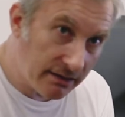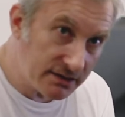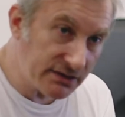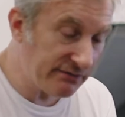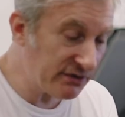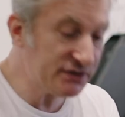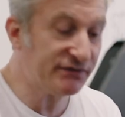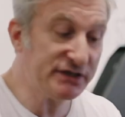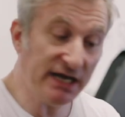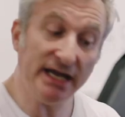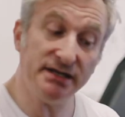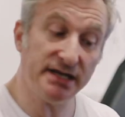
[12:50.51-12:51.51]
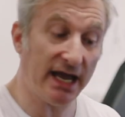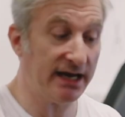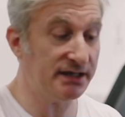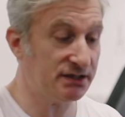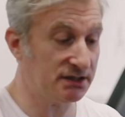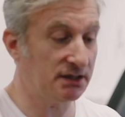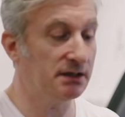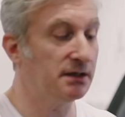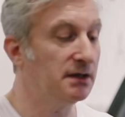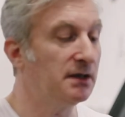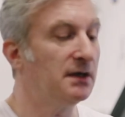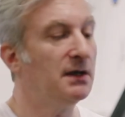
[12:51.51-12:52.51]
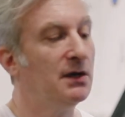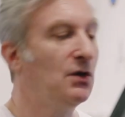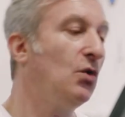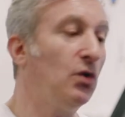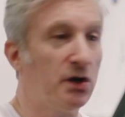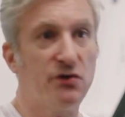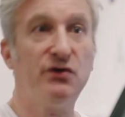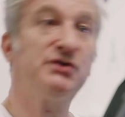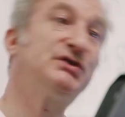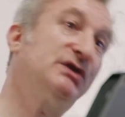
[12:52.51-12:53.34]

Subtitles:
So it runs for 10 days, all across